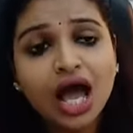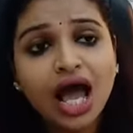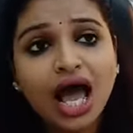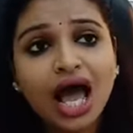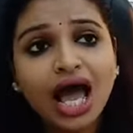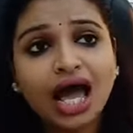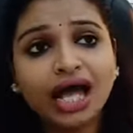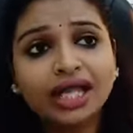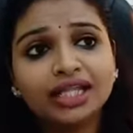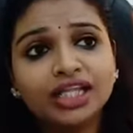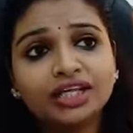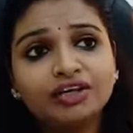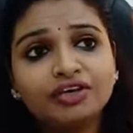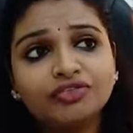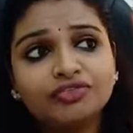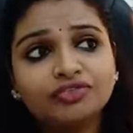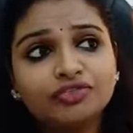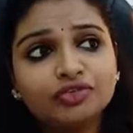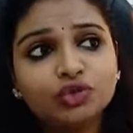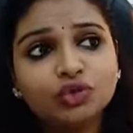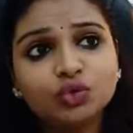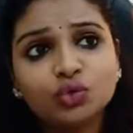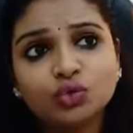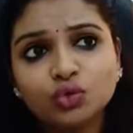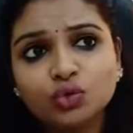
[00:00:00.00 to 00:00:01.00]
And there are
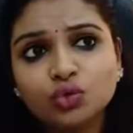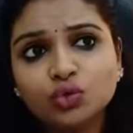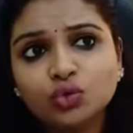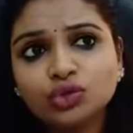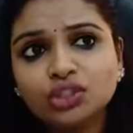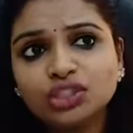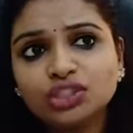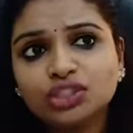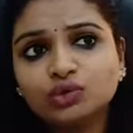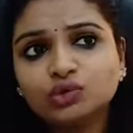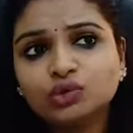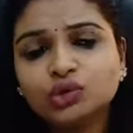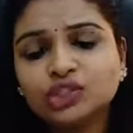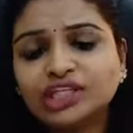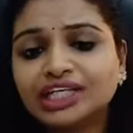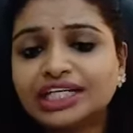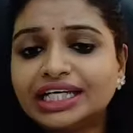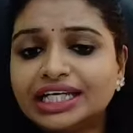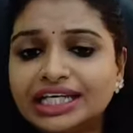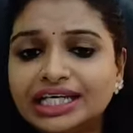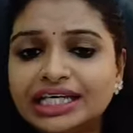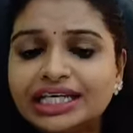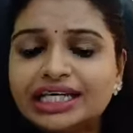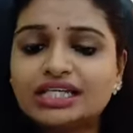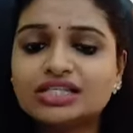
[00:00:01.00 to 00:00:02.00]
2 to
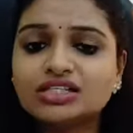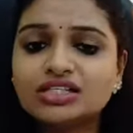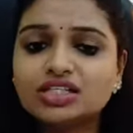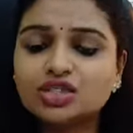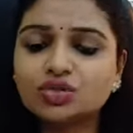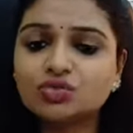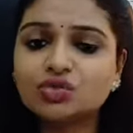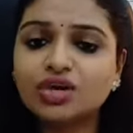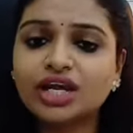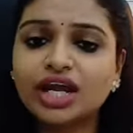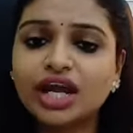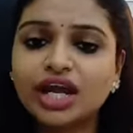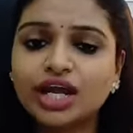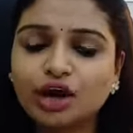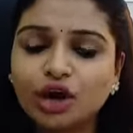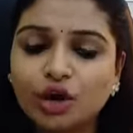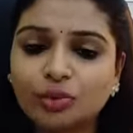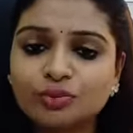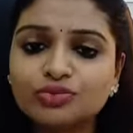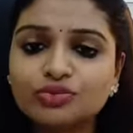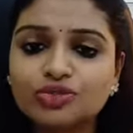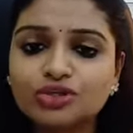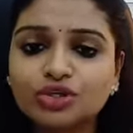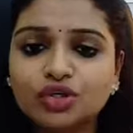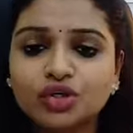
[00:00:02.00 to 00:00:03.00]
3 cases where I
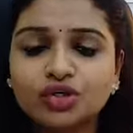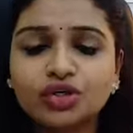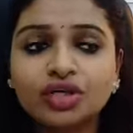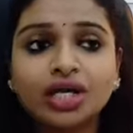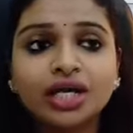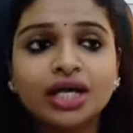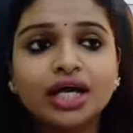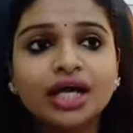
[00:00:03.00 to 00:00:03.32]
observed